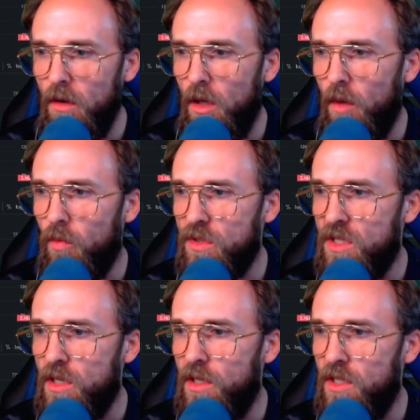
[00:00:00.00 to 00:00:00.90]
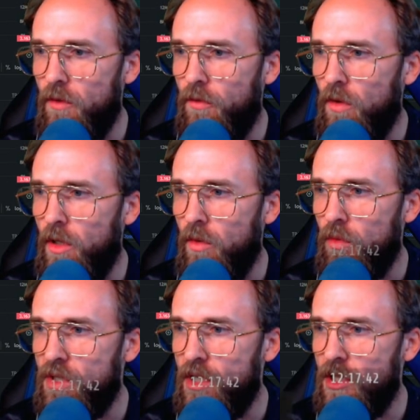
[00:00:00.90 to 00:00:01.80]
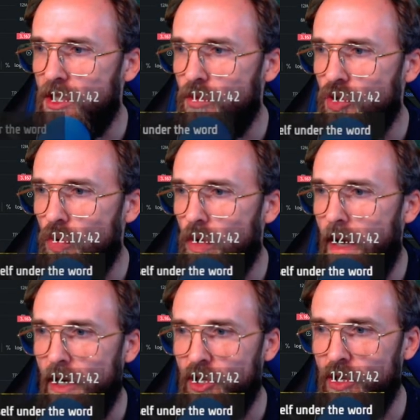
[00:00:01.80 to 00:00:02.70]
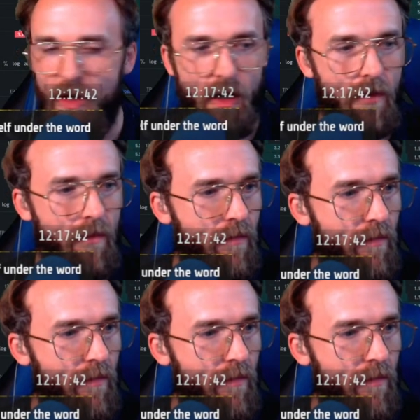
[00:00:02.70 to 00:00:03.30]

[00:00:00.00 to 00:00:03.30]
Yep, we're seeing definitely, we're seeing some short action here.